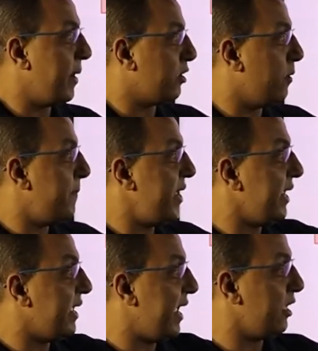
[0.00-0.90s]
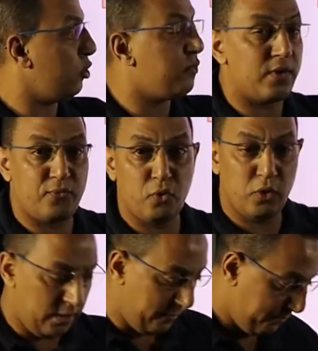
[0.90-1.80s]
By comparing 8 over
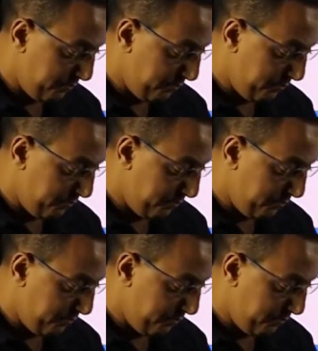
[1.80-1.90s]
4